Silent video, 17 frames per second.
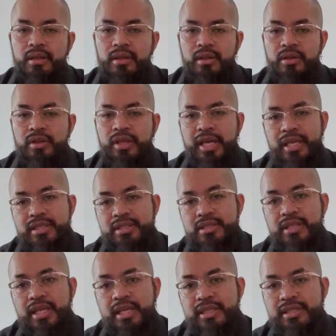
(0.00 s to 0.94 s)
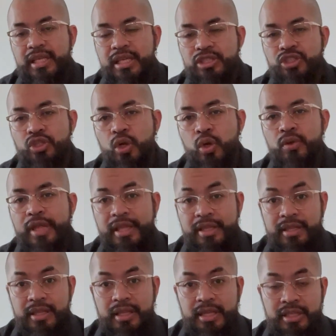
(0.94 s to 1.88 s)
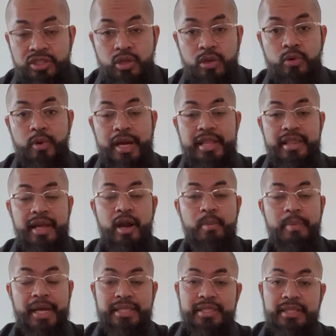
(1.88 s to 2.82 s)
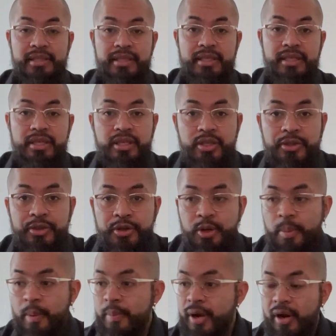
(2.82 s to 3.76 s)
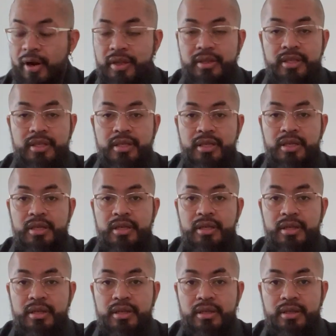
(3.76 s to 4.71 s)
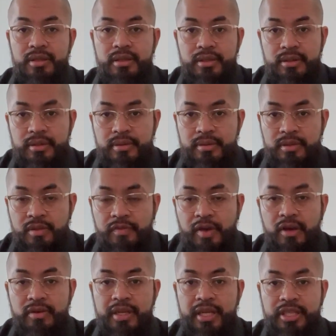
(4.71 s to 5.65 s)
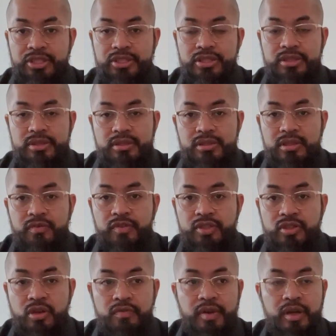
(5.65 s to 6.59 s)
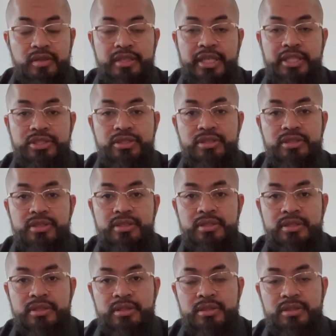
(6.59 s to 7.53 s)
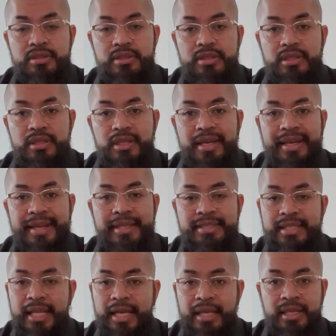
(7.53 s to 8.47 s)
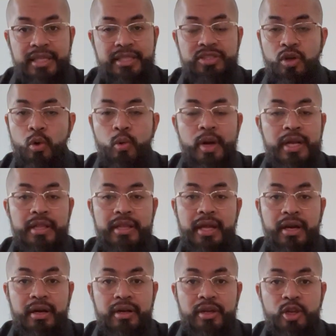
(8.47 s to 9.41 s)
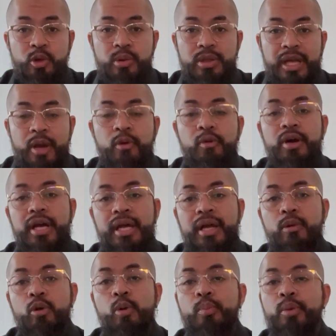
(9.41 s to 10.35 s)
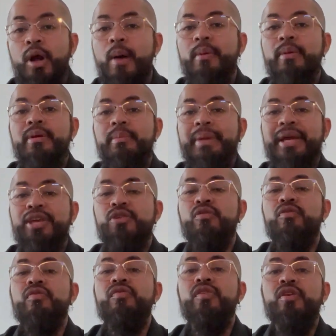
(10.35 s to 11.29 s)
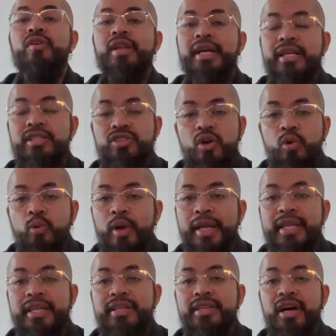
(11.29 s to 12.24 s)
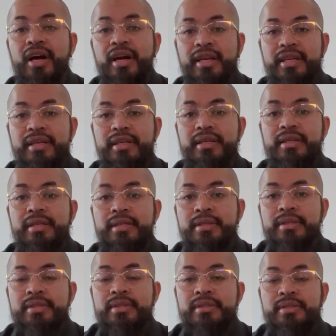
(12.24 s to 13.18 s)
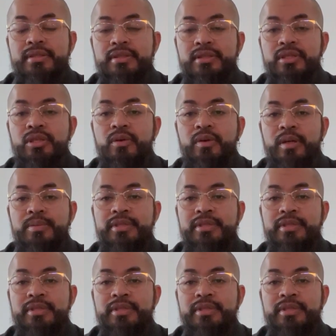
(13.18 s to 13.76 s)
These things that show that it's already there, basically. You're preparing the foundation, the physical foundations, and it's like it's already there. It will probably make you feel like it's already done. You know what I'm